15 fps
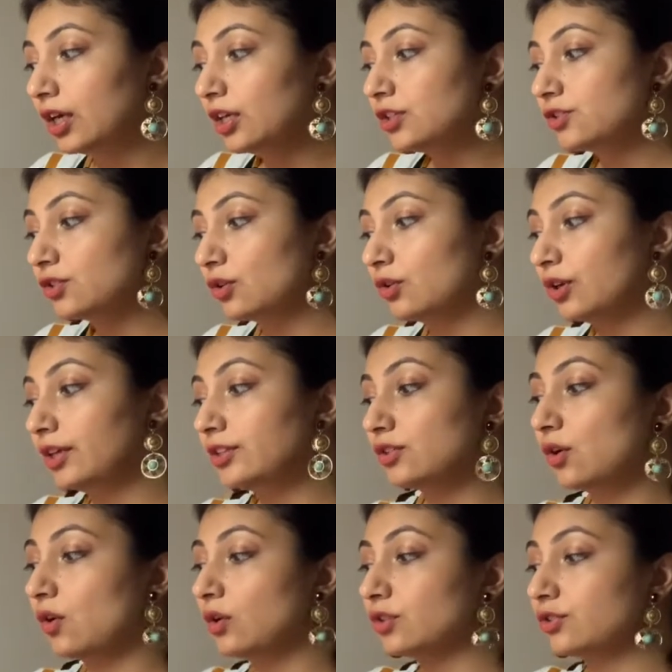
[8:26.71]
So it's
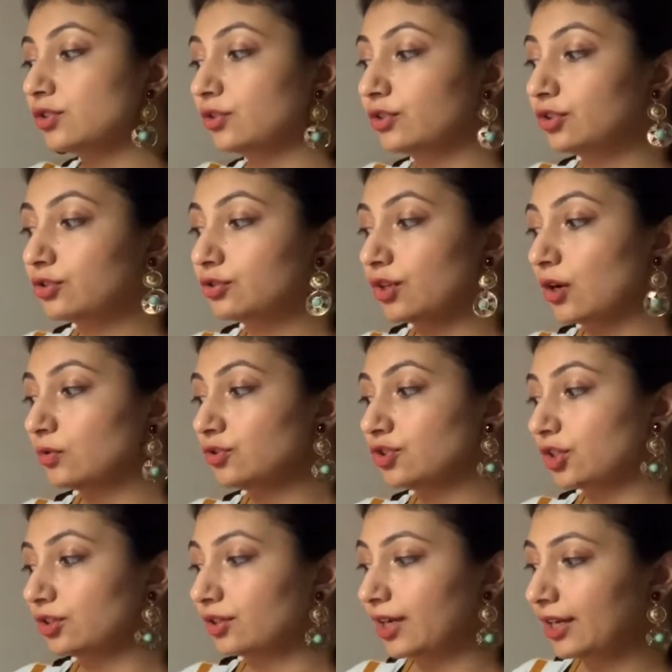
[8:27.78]
also the crown
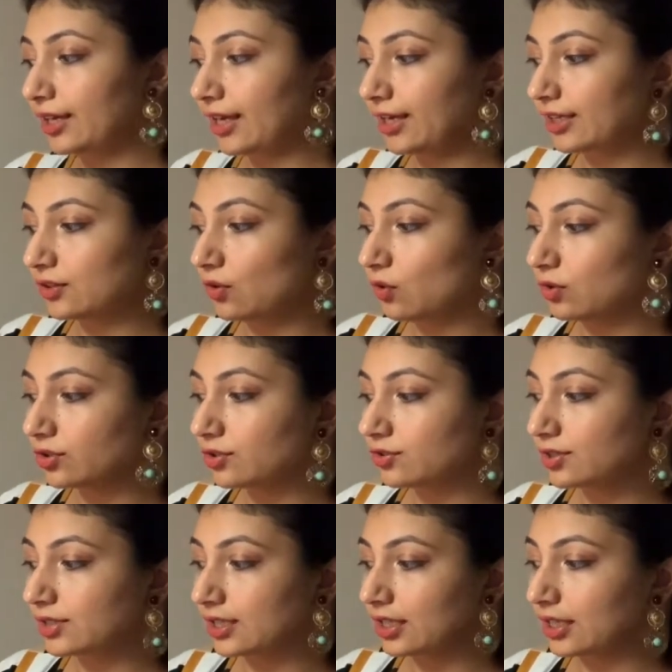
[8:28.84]
chakra, and I can also
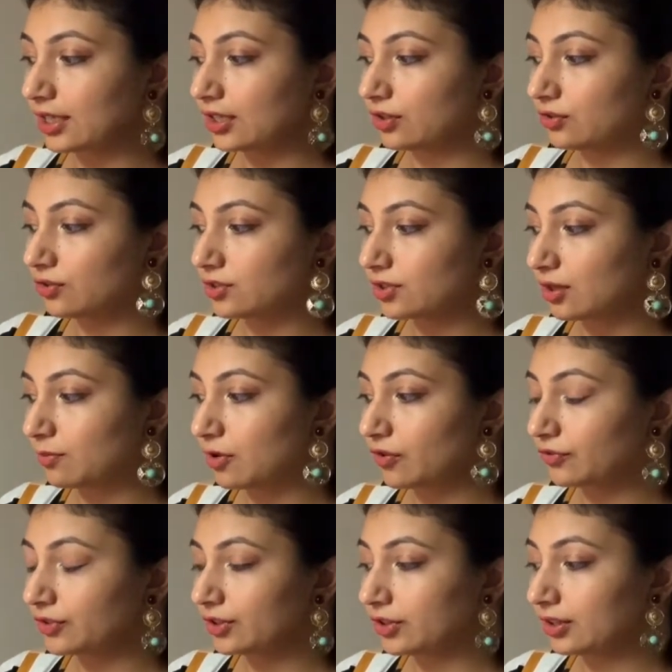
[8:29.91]
see, some
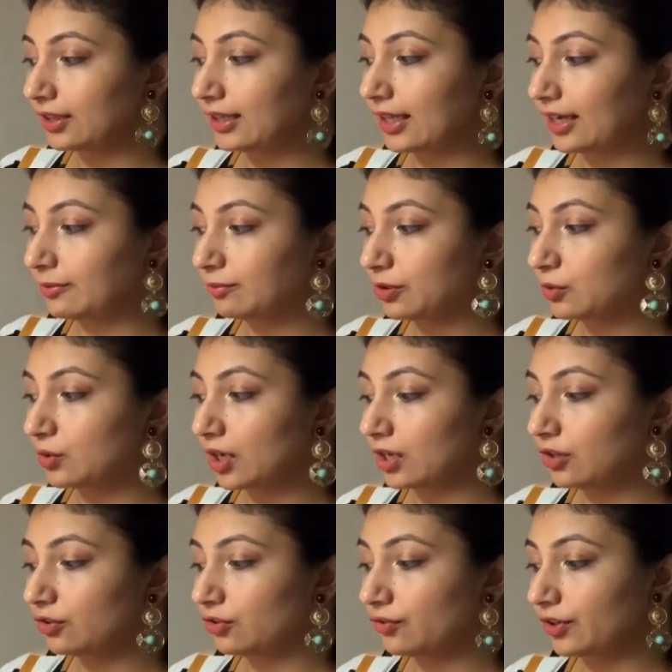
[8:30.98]
of the light blue
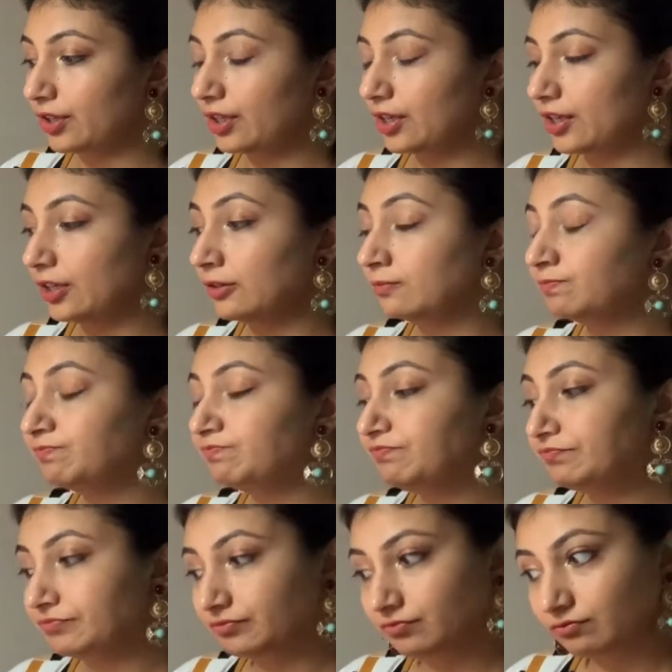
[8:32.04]
color over here
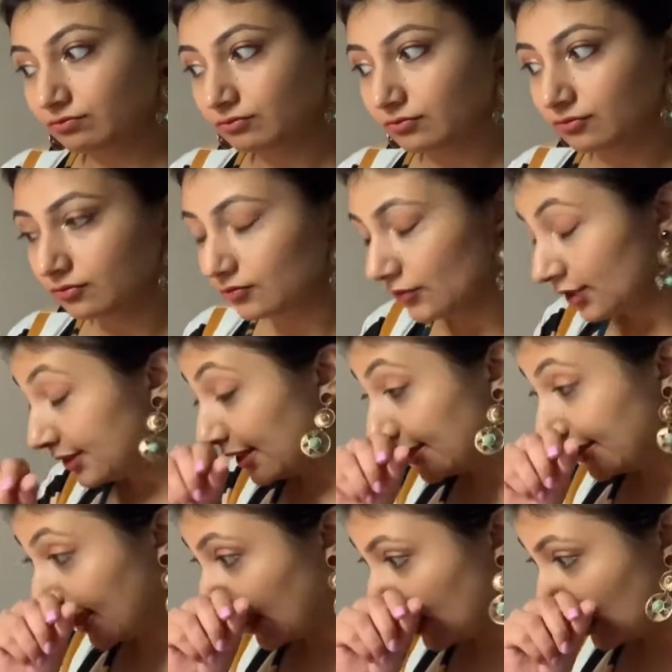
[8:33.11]

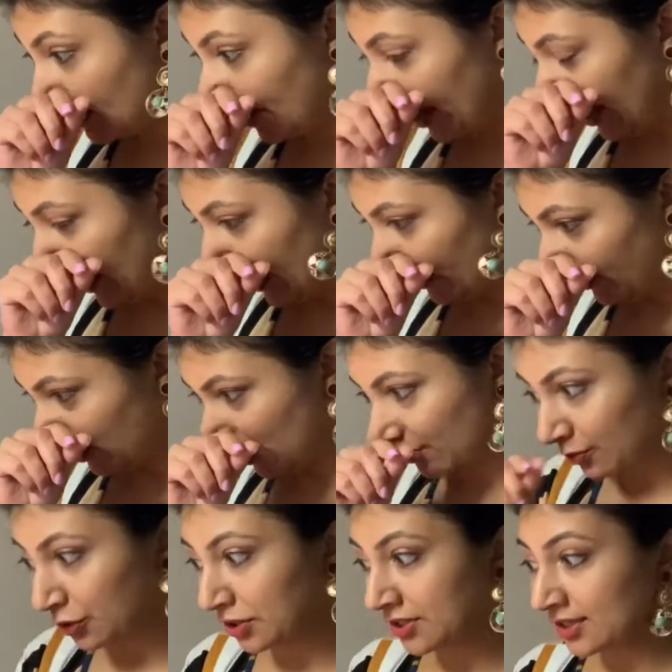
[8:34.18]
that's catching my eye for
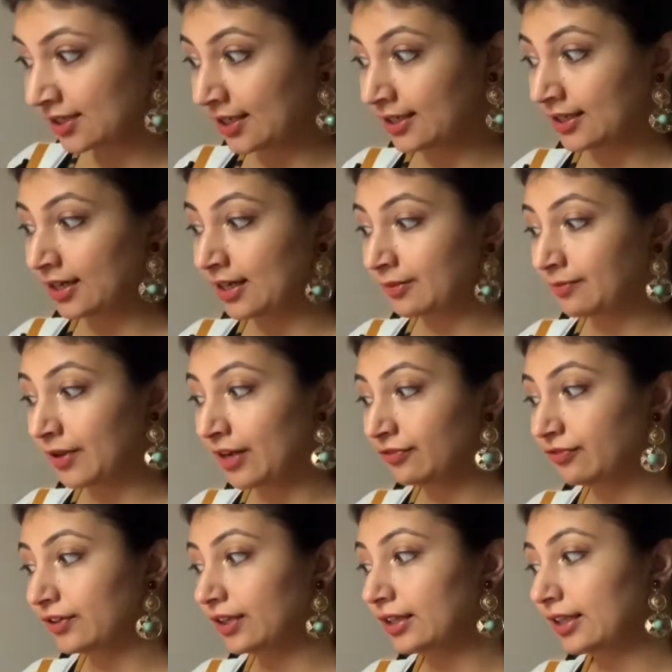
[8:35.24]
some reason. And I
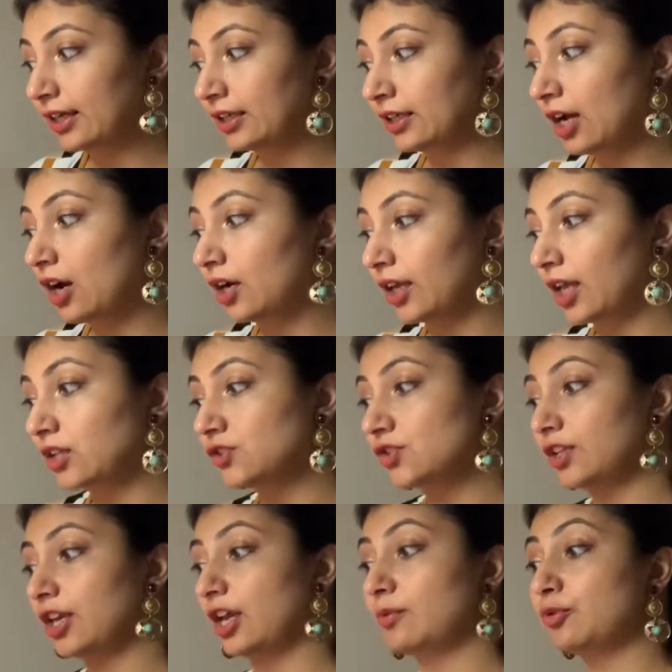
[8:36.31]
feel that Archangel
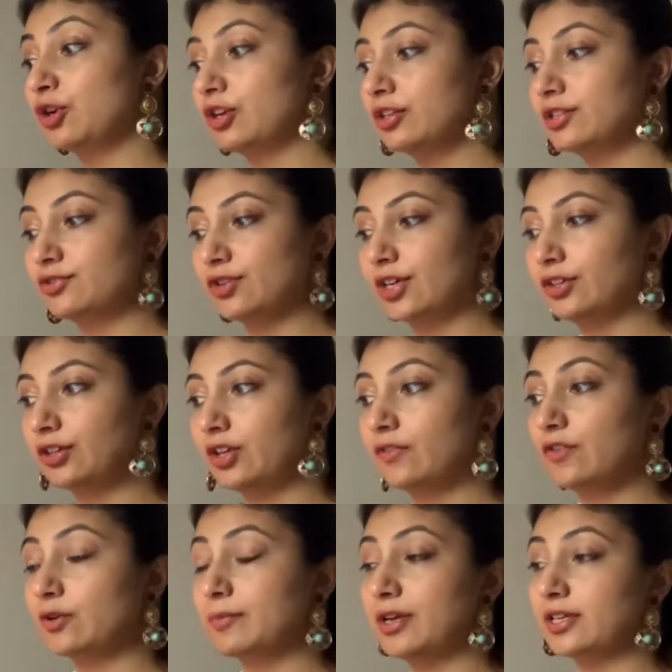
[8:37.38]
Gabriel is trying to give
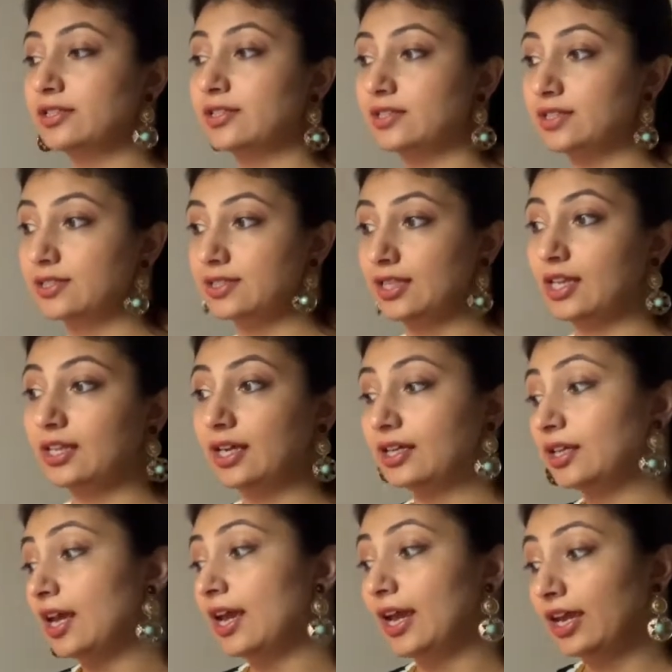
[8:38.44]
you a message and say that,
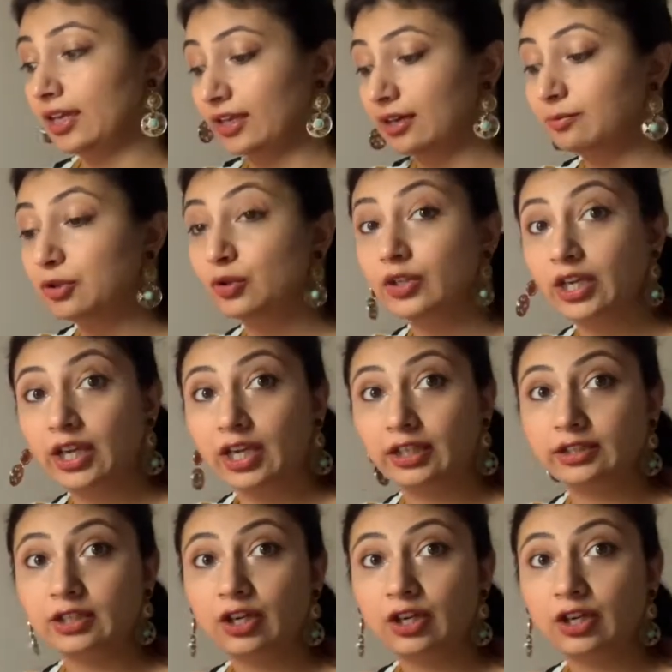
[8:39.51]
hey, communicate,